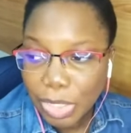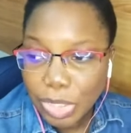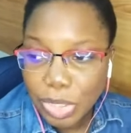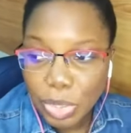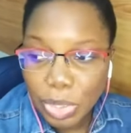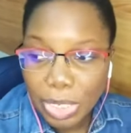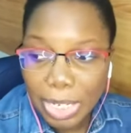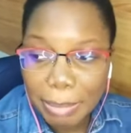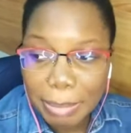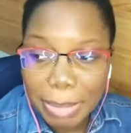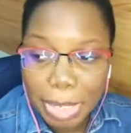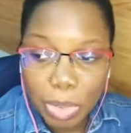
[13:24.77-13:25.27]

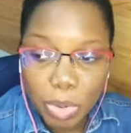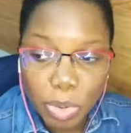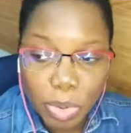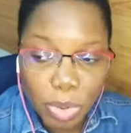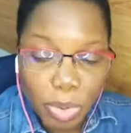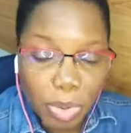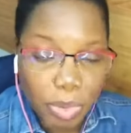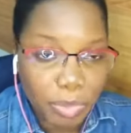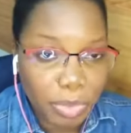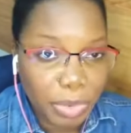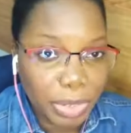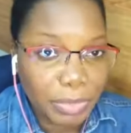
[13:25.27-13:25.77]
So let me
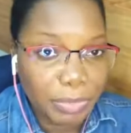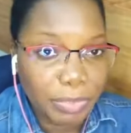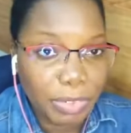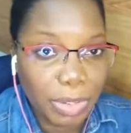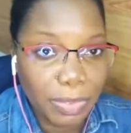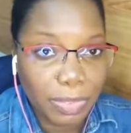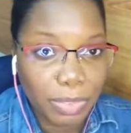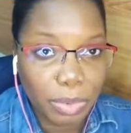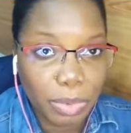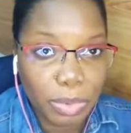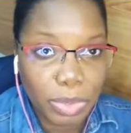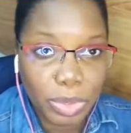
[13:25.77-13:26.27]
go over it
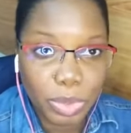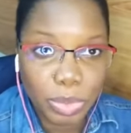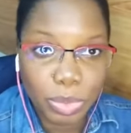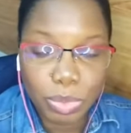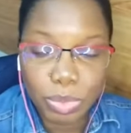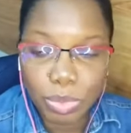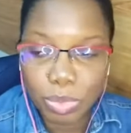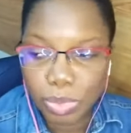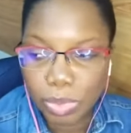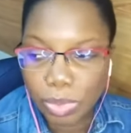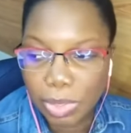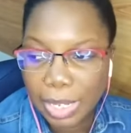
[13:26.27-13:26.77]
for those
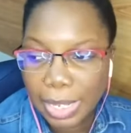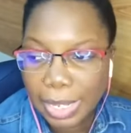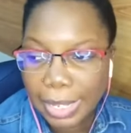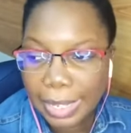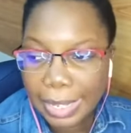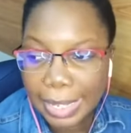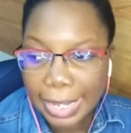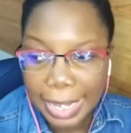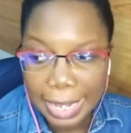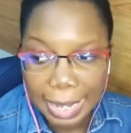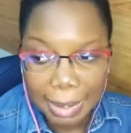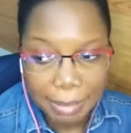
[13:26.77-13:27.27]
who
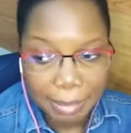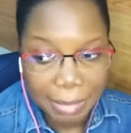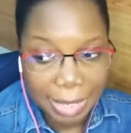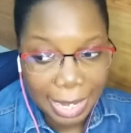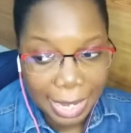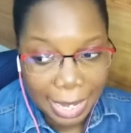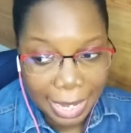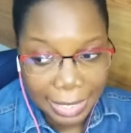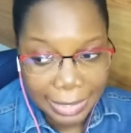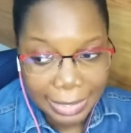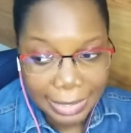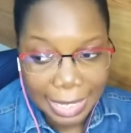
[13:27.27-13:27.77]
came
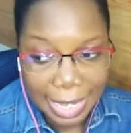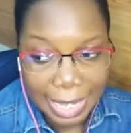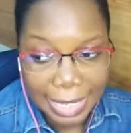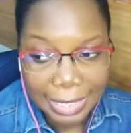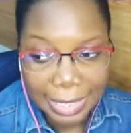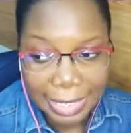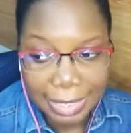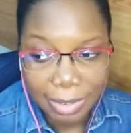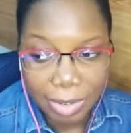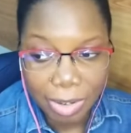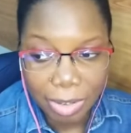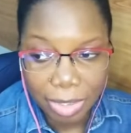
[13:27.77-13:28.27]
late and
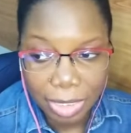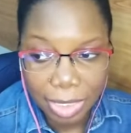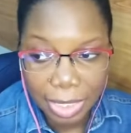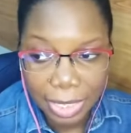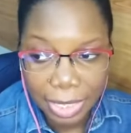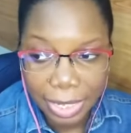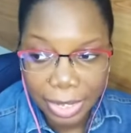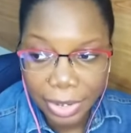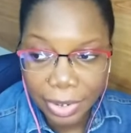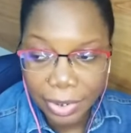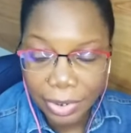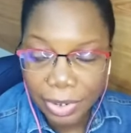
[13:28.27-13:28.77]
did not
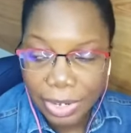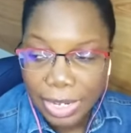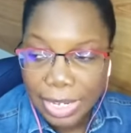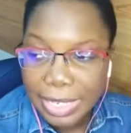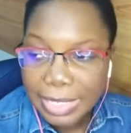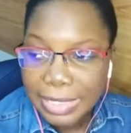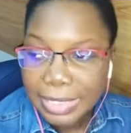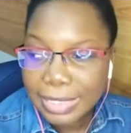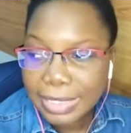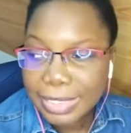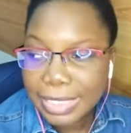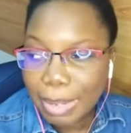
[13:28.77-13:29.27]
hear.
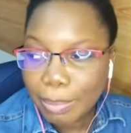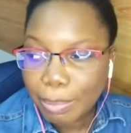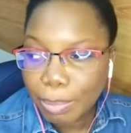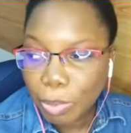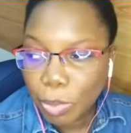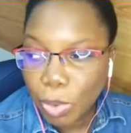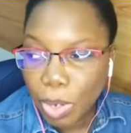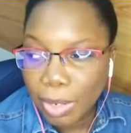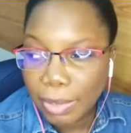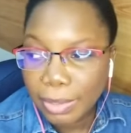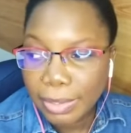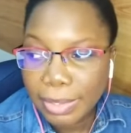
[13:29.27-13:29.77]
Step
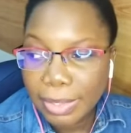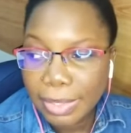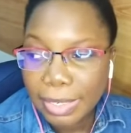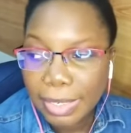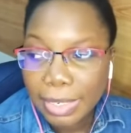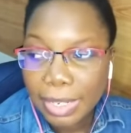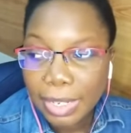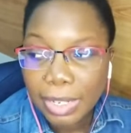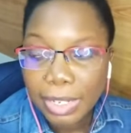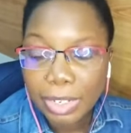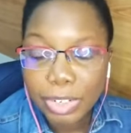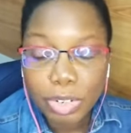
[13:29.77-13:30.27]
one,
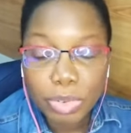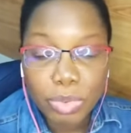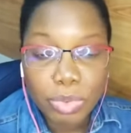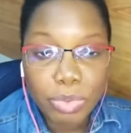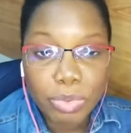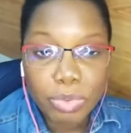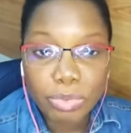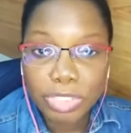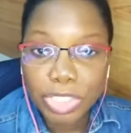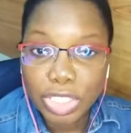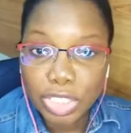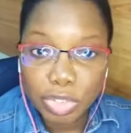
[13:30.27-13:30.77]

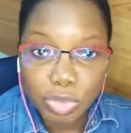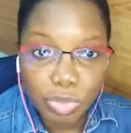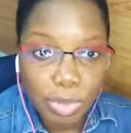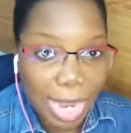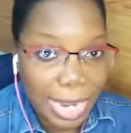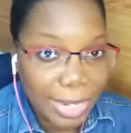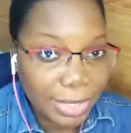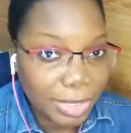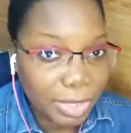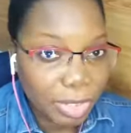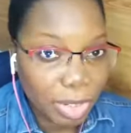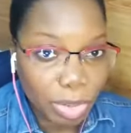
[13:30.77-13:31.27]
you just
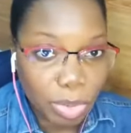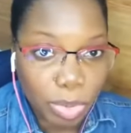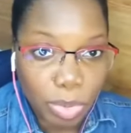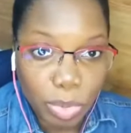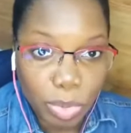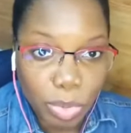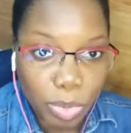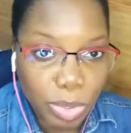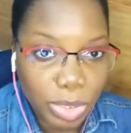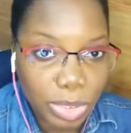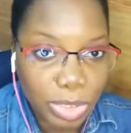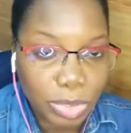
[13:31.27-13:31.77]
write your
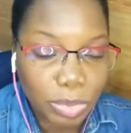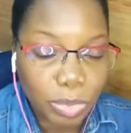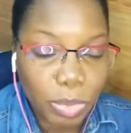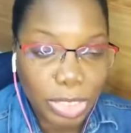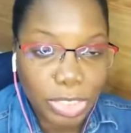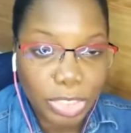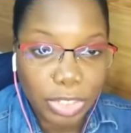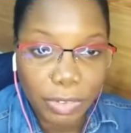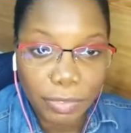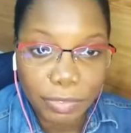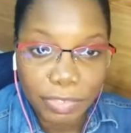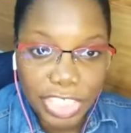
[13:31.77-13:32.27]
goals,
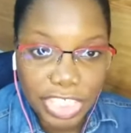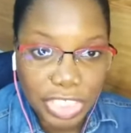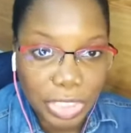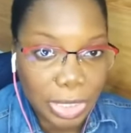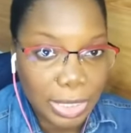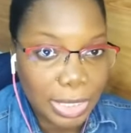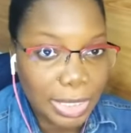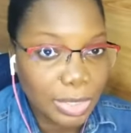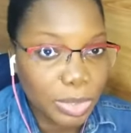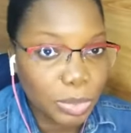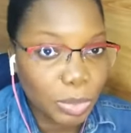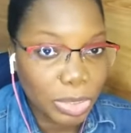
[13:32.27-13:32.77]
what your
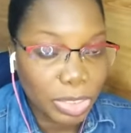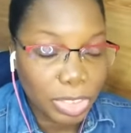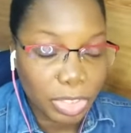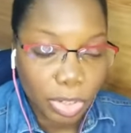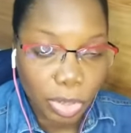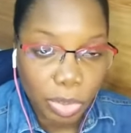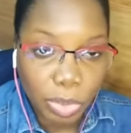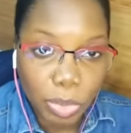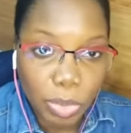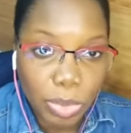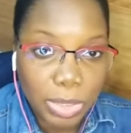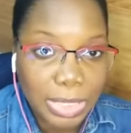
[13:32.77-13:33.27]
vision is, what
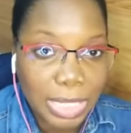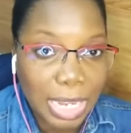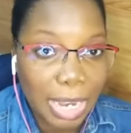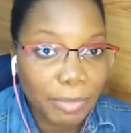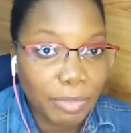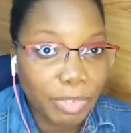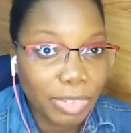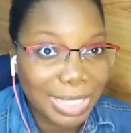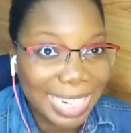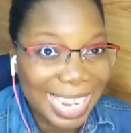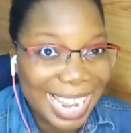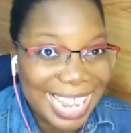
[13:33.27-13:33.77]
your goals are
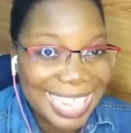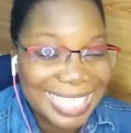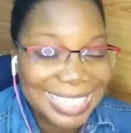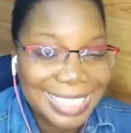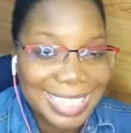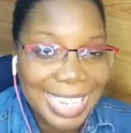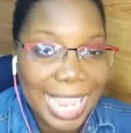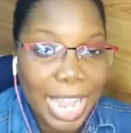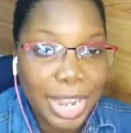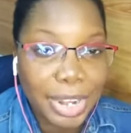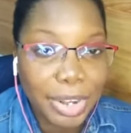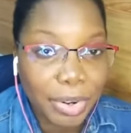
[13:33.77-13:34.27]
for the
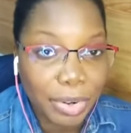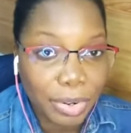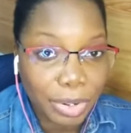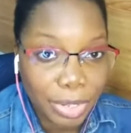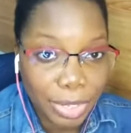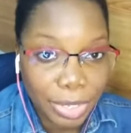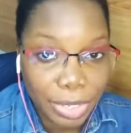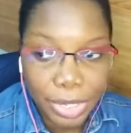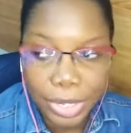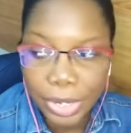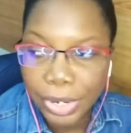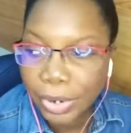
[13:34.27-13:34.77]
entire
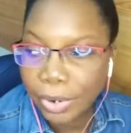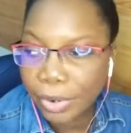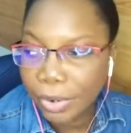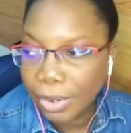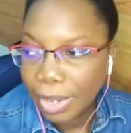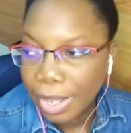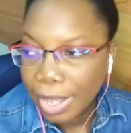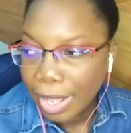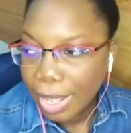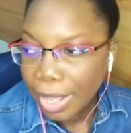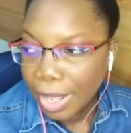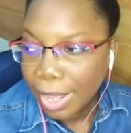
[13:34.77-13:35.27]
year.
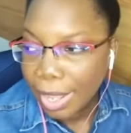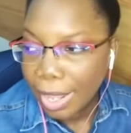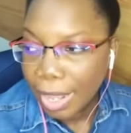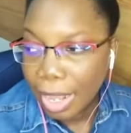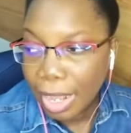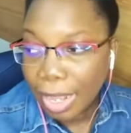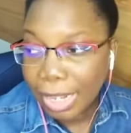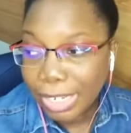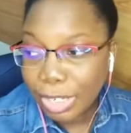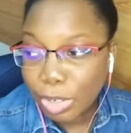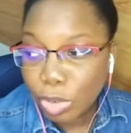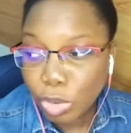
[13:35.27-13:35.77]

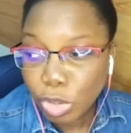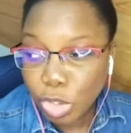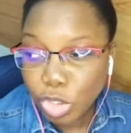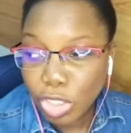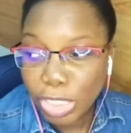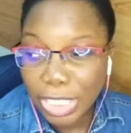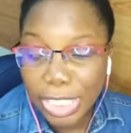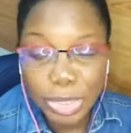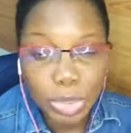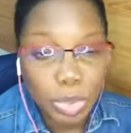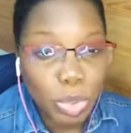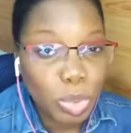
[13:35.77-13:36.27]

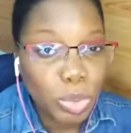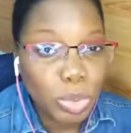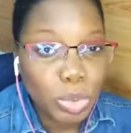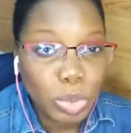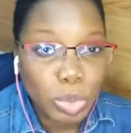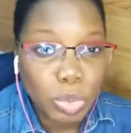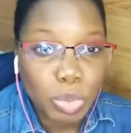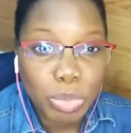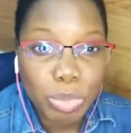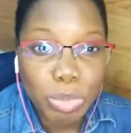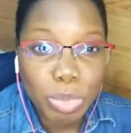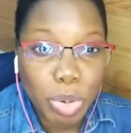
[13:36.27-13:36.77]
Usually don't
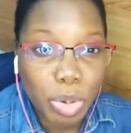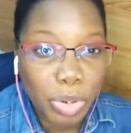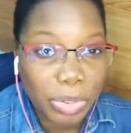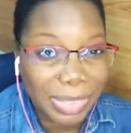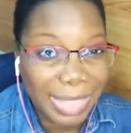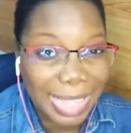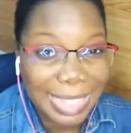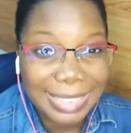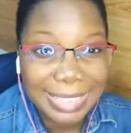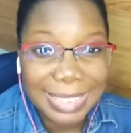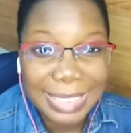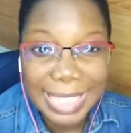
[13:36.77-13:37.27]
do more
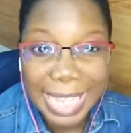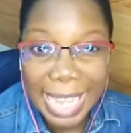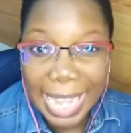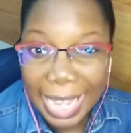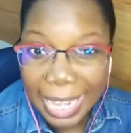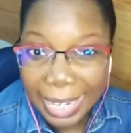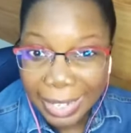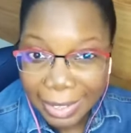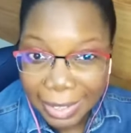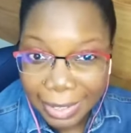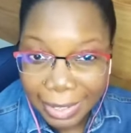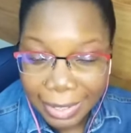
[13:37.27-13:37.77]
than
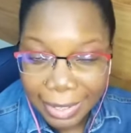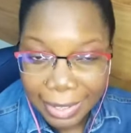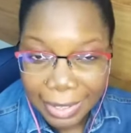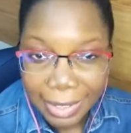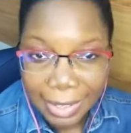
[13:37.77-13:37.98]
10.